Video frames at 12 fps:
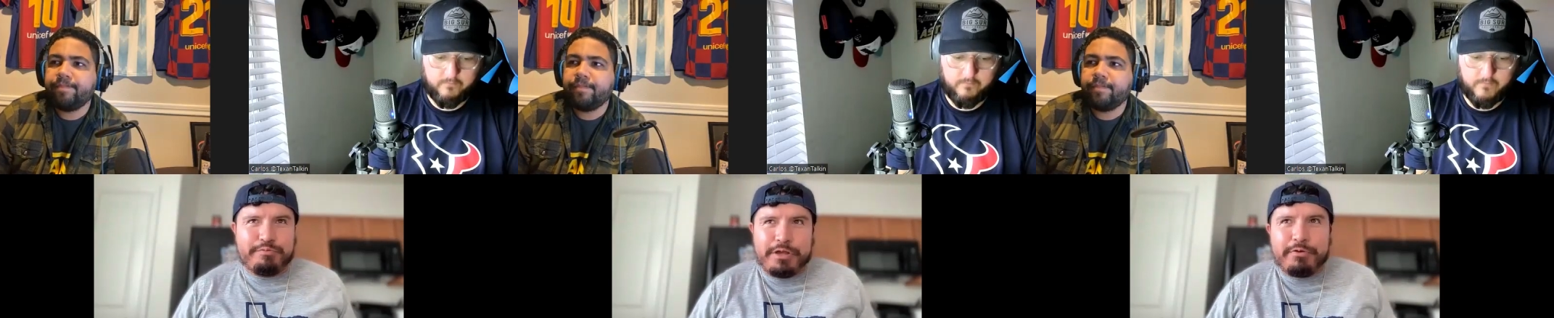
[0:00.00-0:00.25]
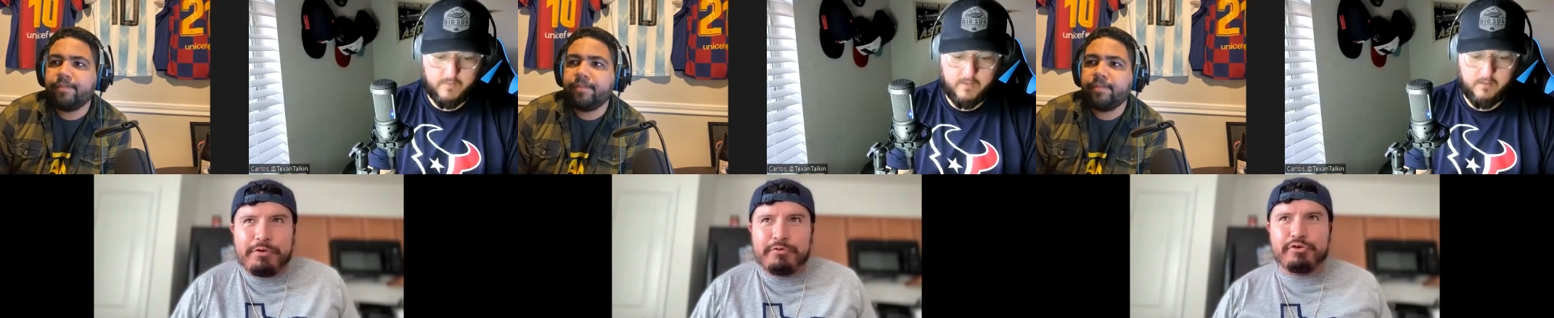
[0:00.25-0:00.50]

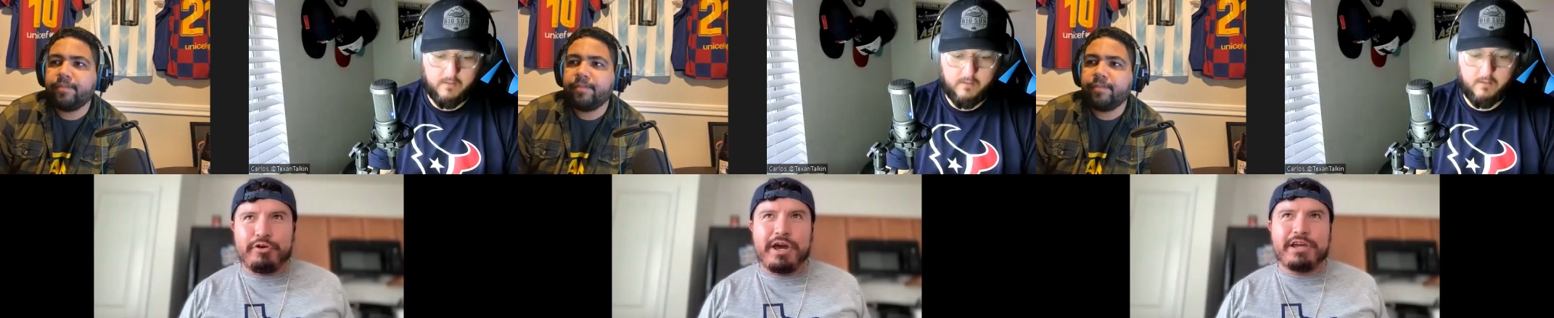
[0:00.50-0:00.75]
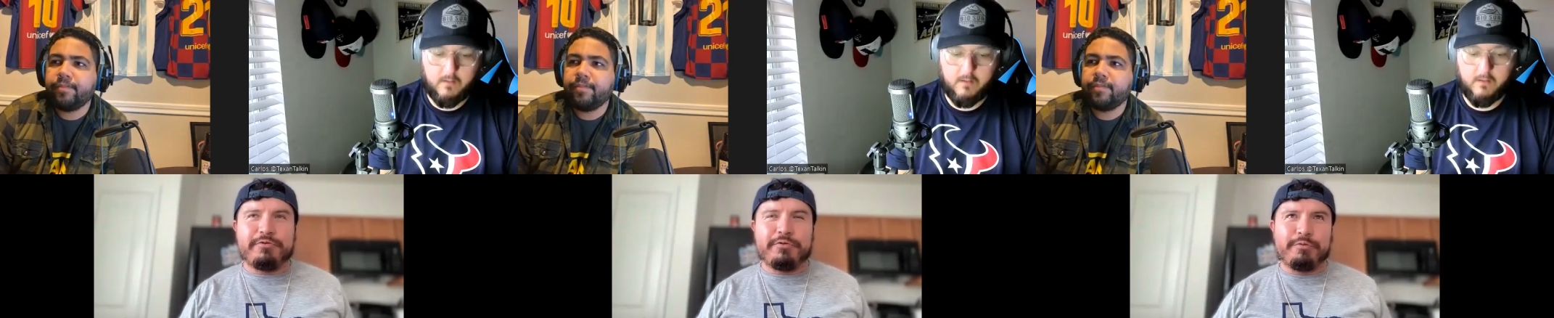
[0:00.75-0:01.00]
Speaker 1: They were
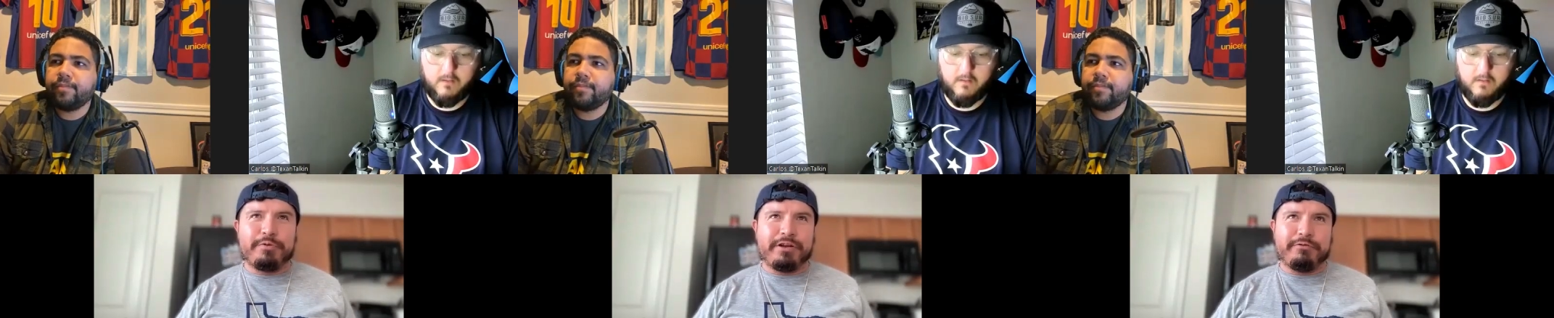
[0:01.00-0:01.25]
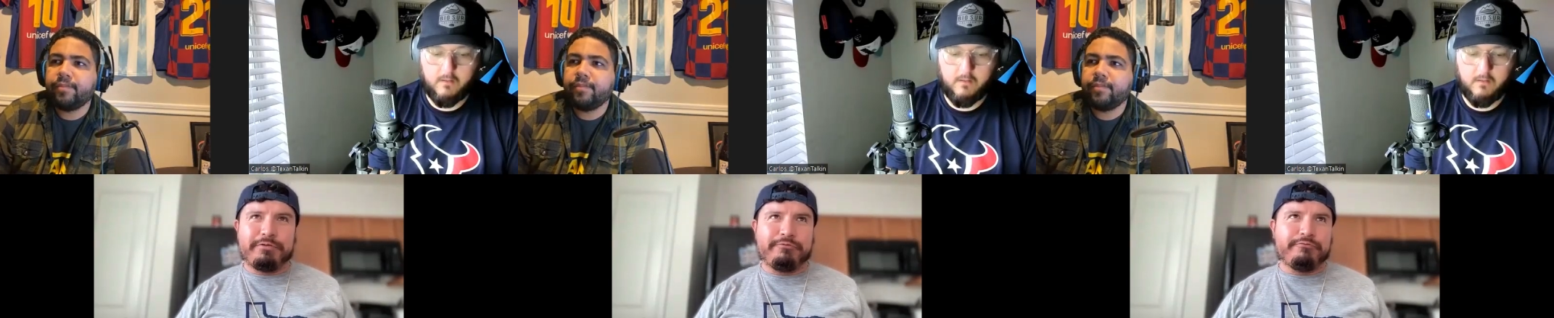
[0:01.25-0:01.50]
trash for
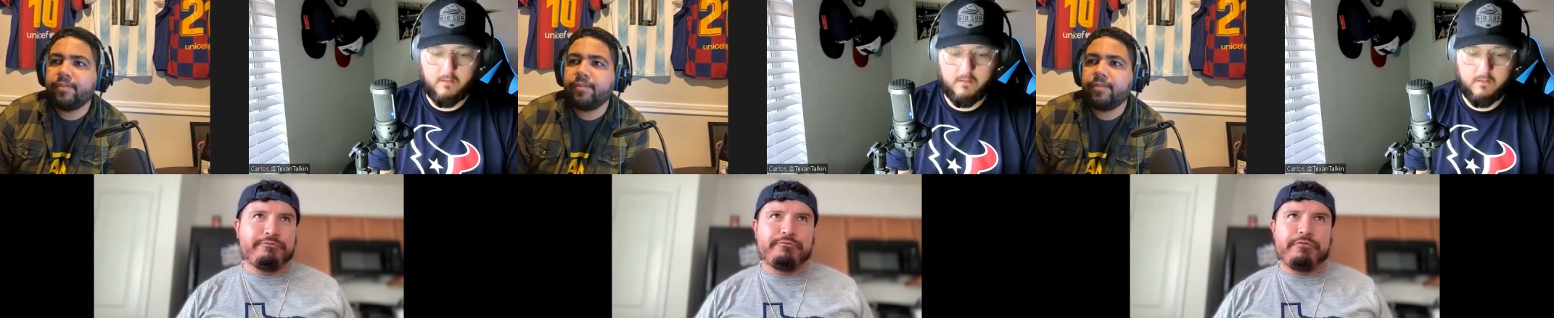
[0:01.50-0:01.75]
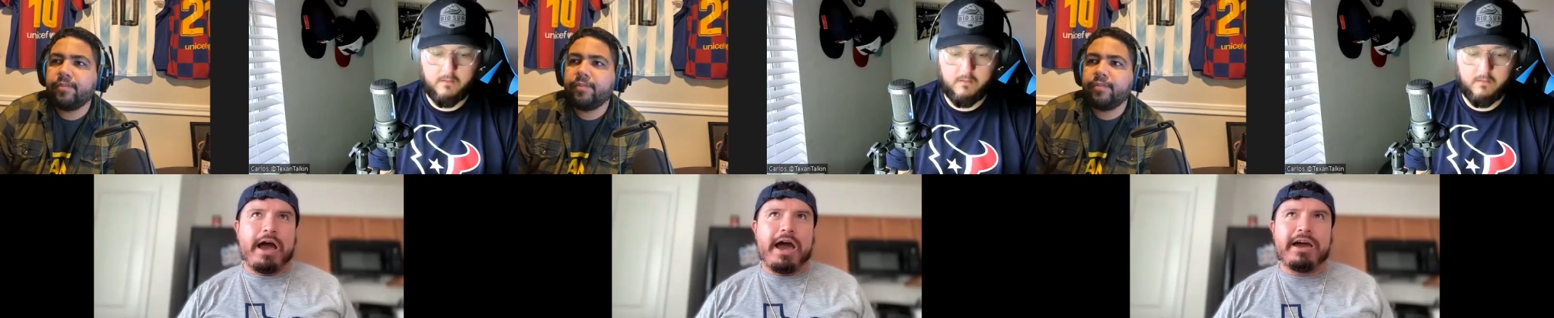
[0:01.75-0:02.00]
what
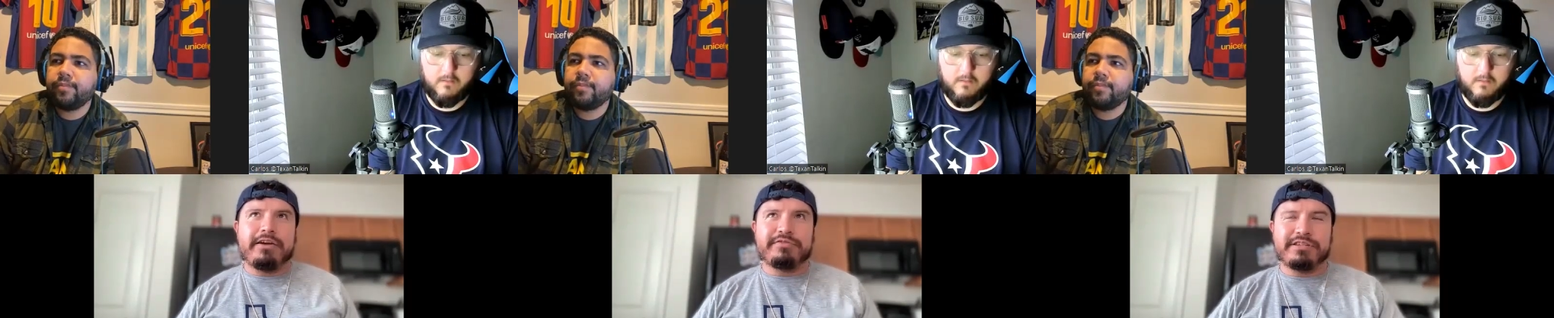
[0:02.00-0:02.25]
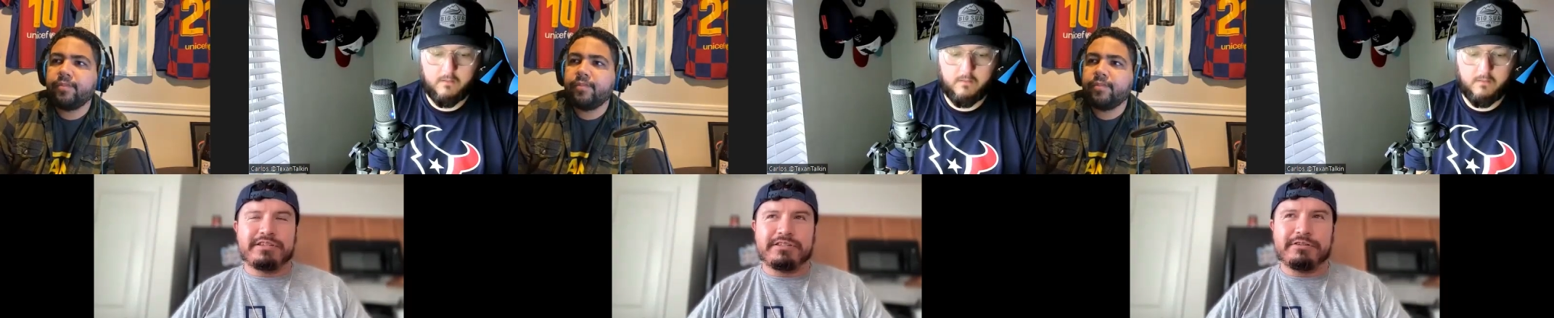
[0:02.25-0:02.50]
five
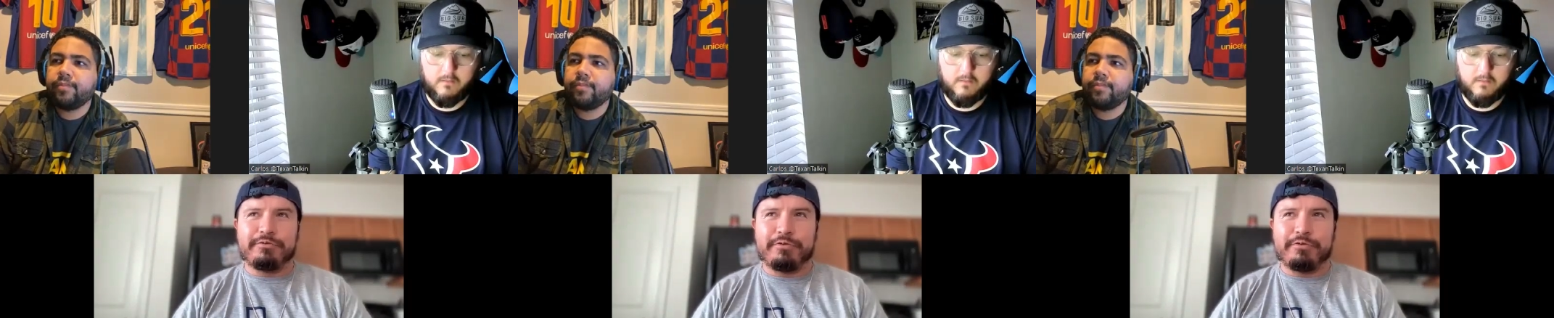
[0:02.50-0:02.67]
six years,